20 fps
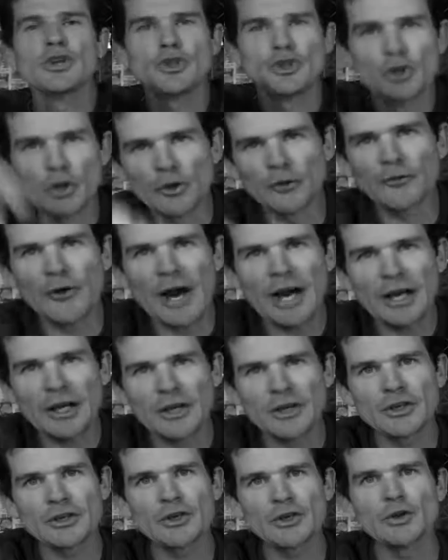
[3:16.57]
you
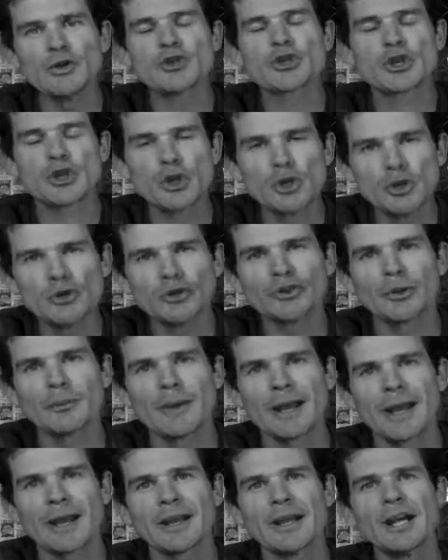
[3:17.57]
fucking you choose it,
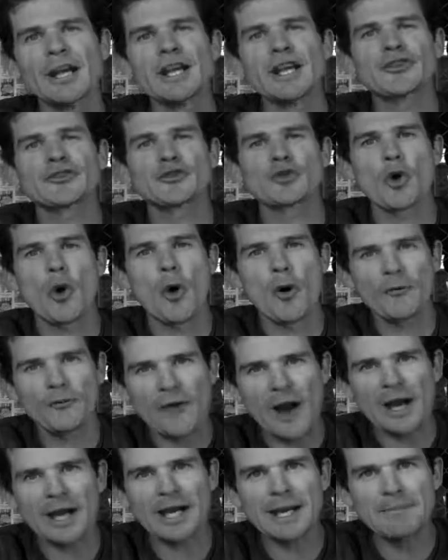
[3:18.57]
man. It's your
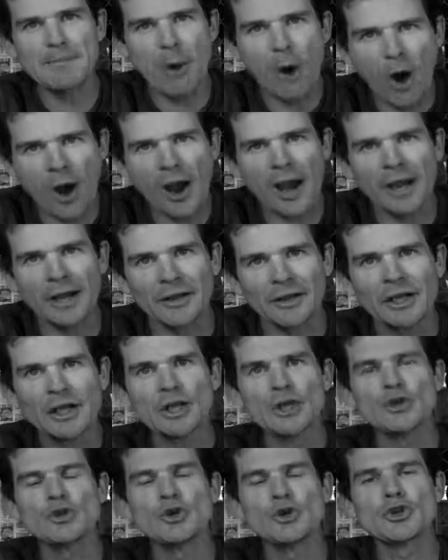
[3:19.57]
fucking mind.
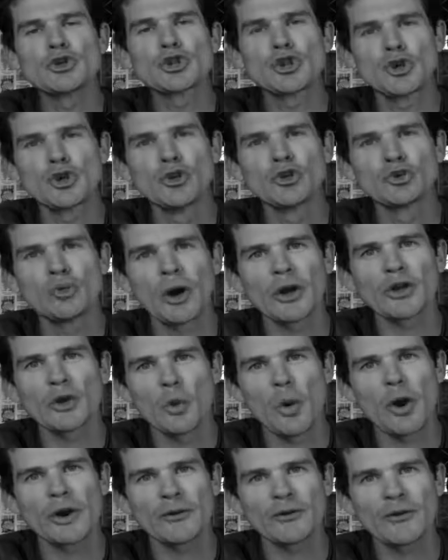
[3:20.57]
You choose what you
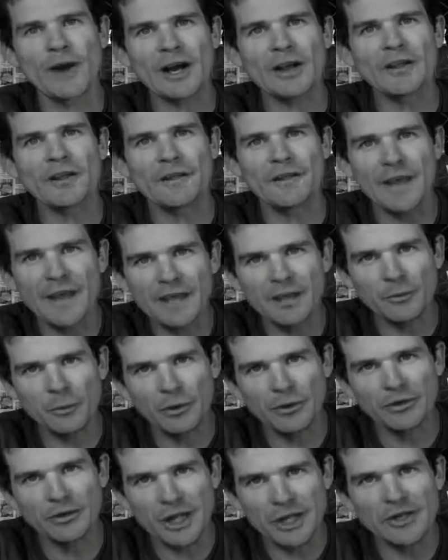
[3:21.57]
want to fucking think
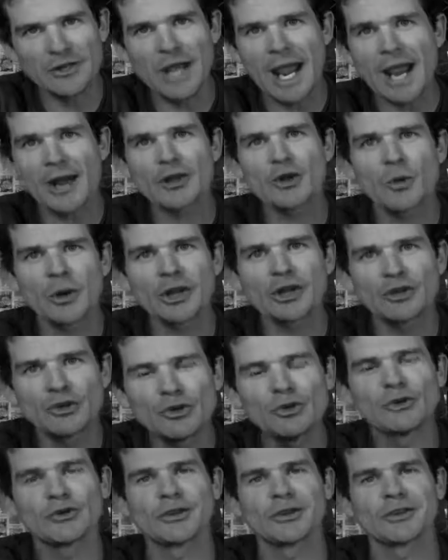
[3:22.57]
with and how you want to
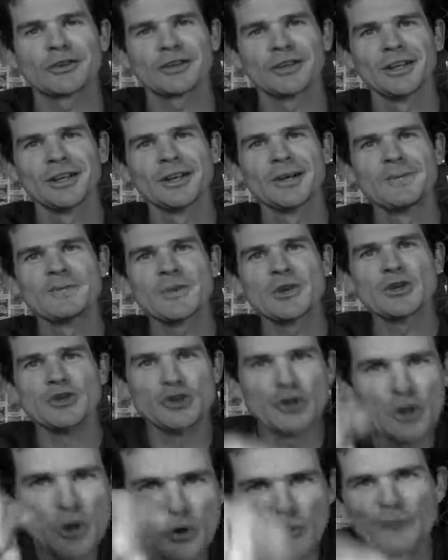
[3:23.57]
use it.
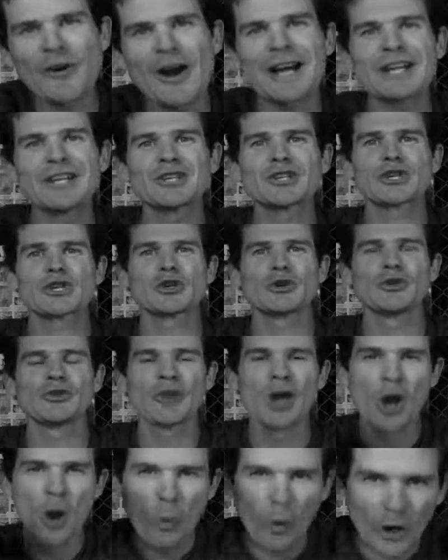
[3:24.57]
You fucking choose
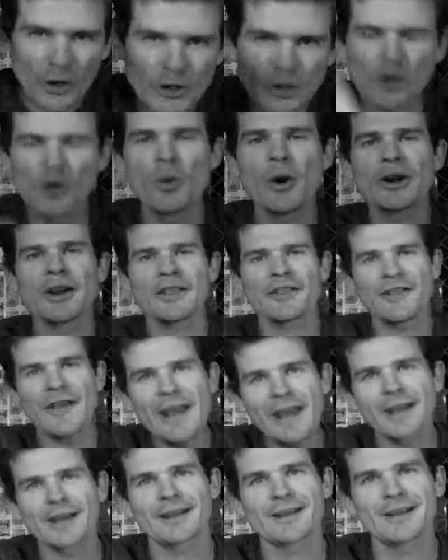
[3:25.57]
what you want to
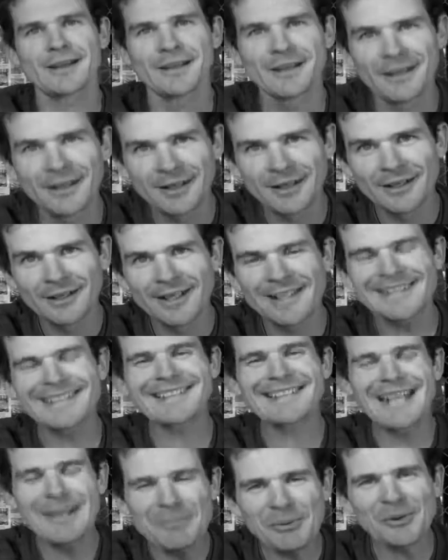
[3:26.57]
think.
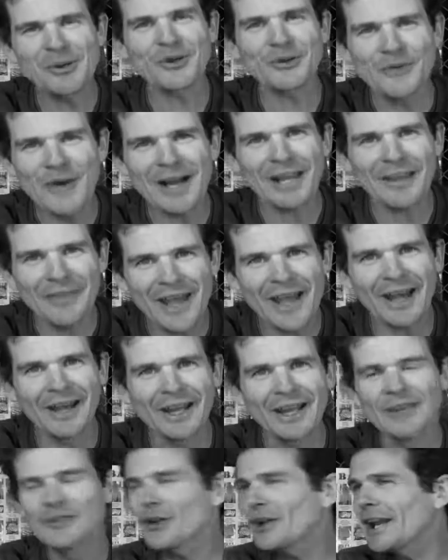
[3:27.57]
Simple as fucking
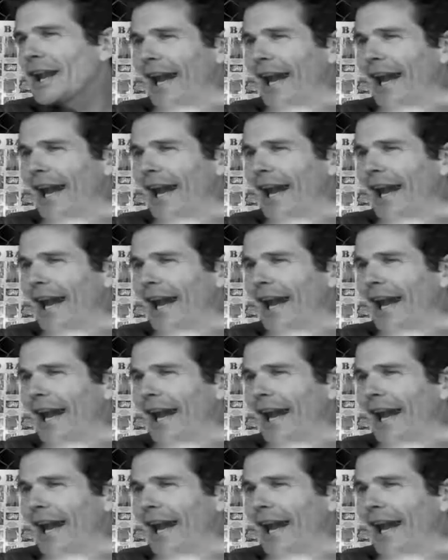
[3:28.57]
that. Don't